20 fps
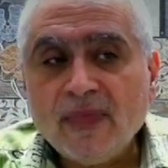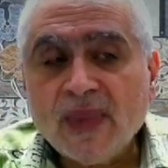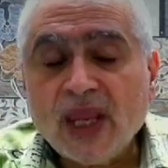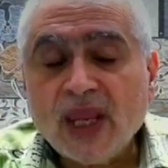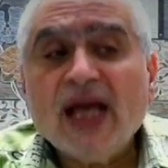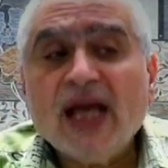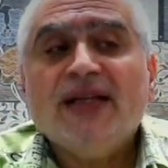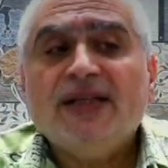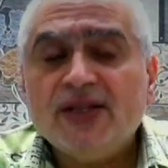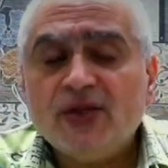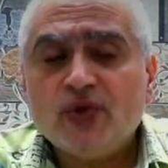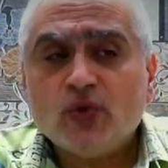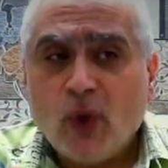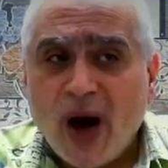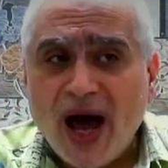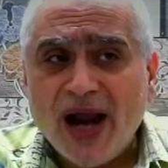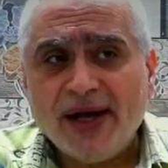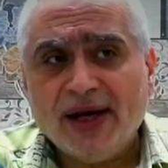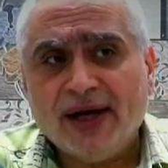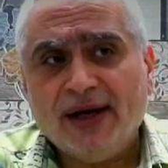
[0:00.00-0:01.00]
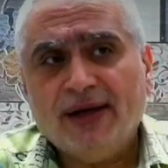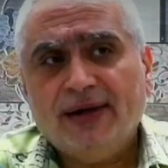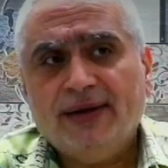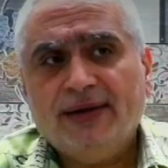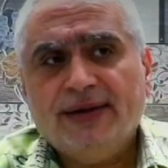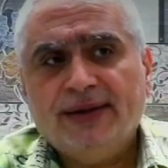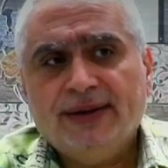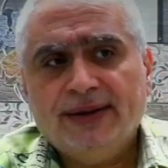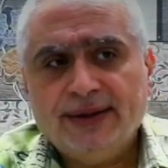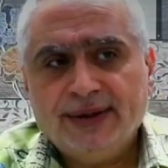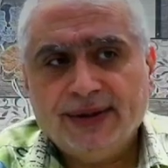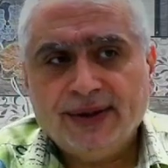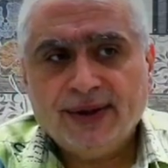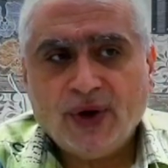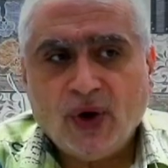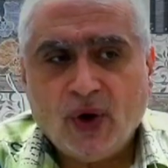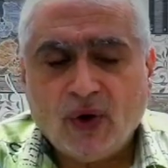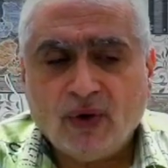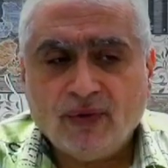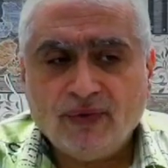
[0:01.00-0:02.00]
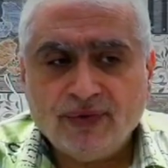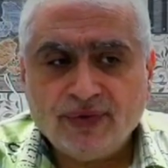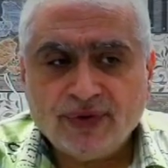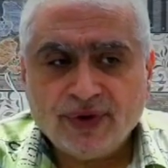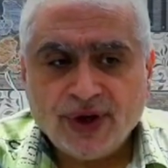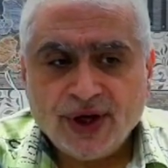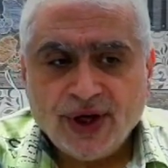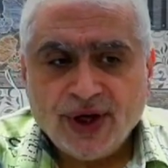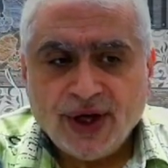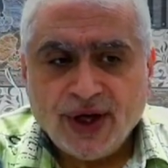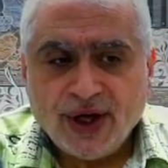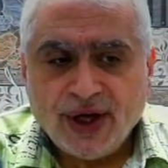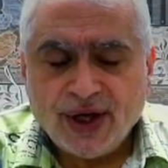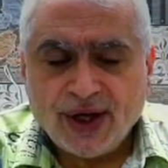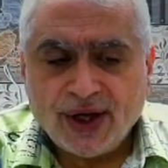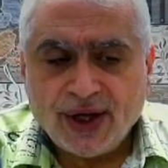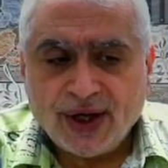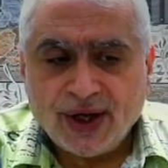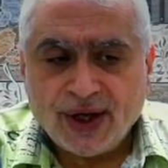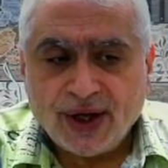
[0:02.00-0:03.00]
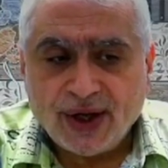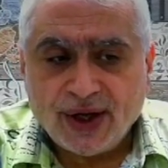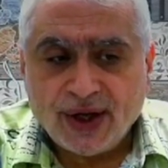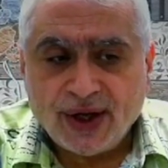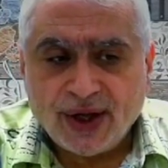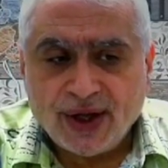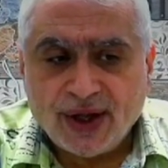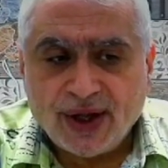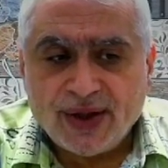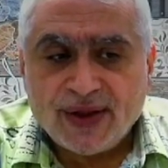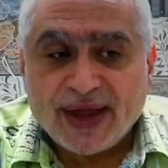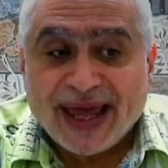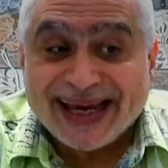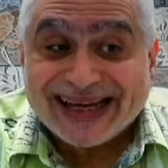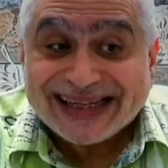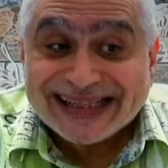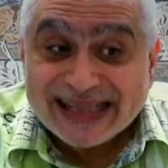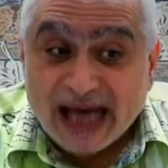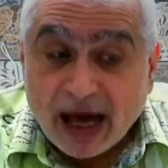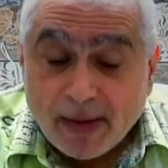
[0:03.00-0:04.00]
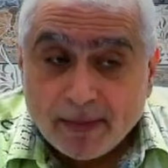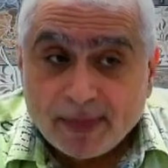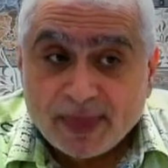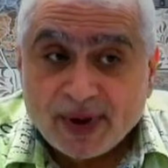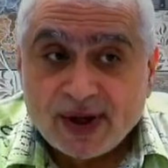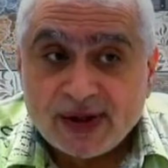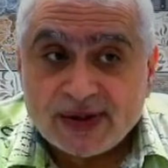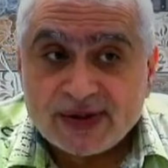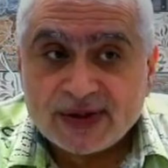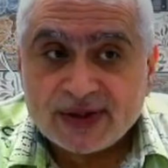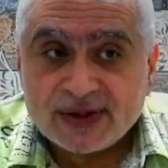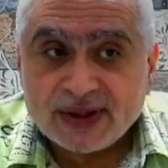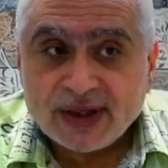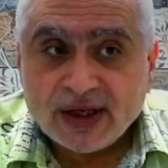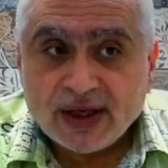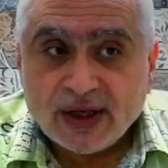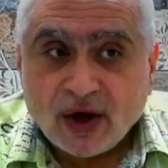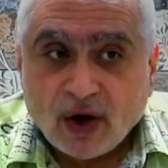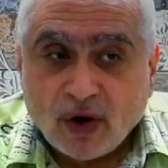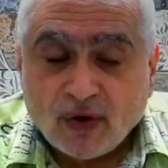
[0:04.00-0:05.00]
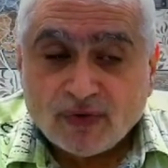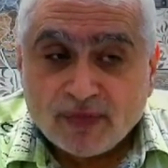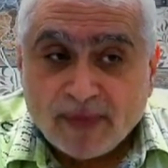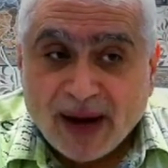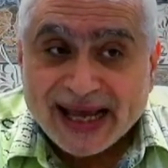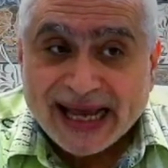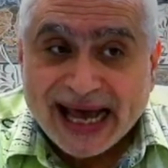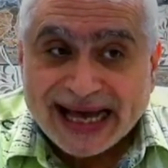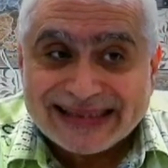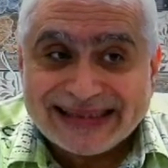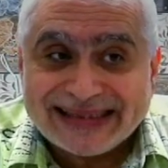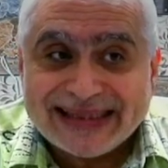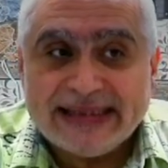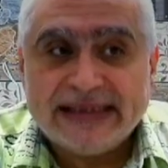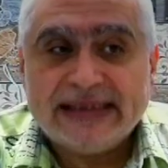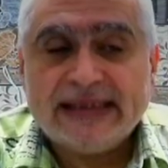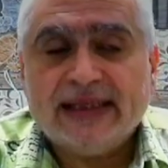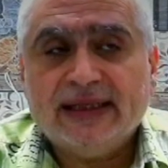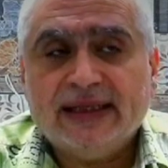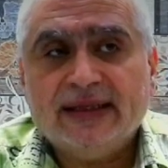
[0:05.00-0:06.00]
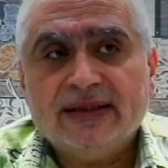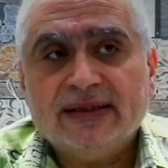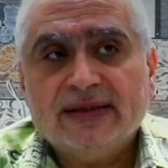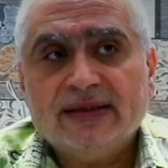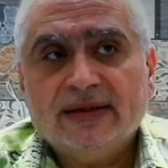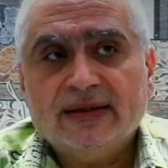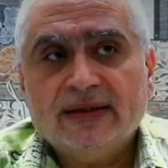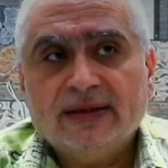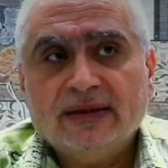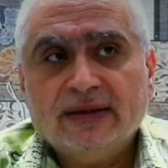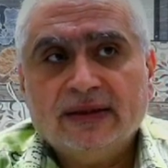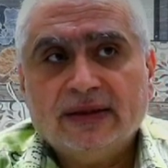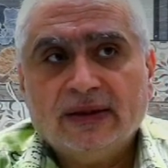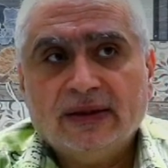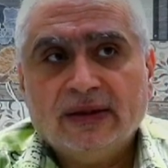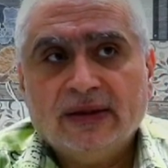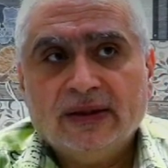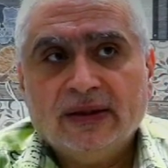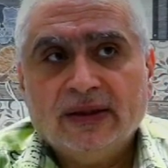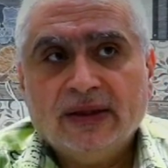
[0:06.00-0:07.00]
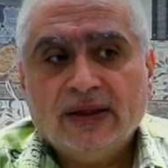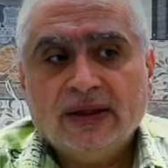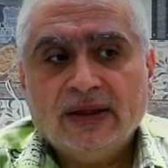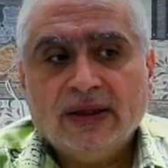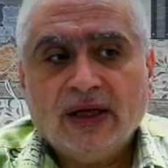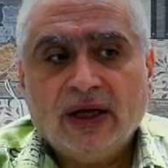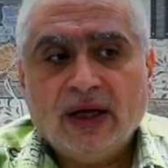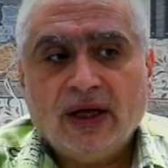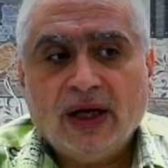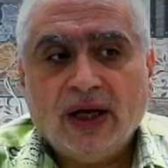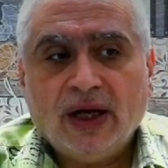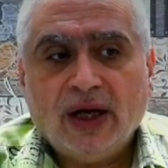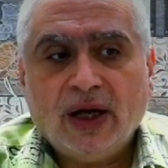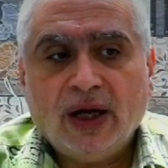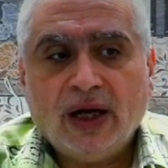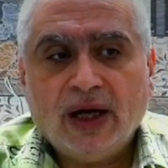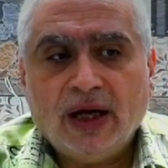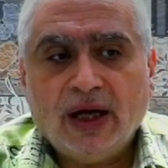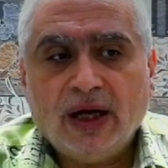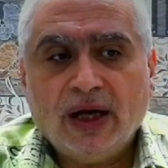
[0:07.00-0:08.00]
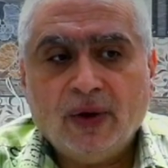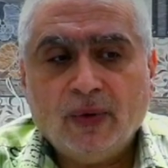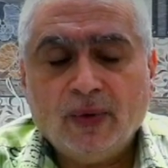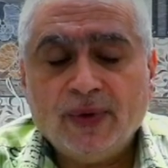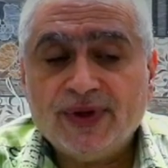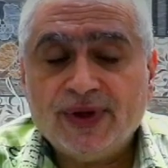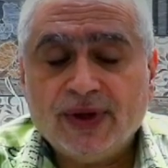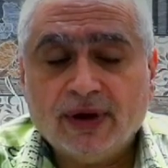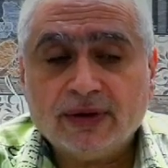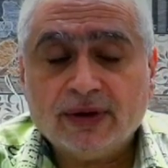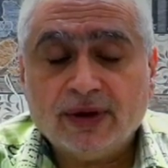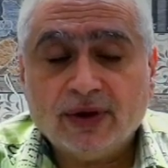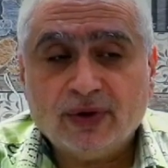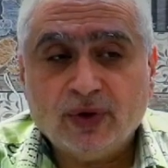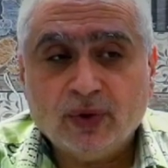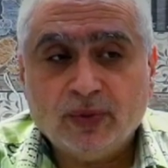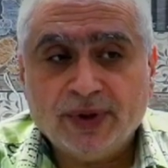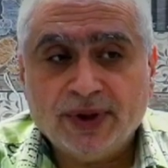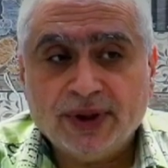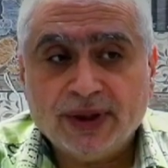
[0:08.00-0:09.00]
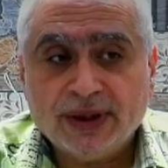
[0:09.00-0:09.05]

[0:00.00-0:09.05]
It is one of examples of my assistings with Dr. Dube.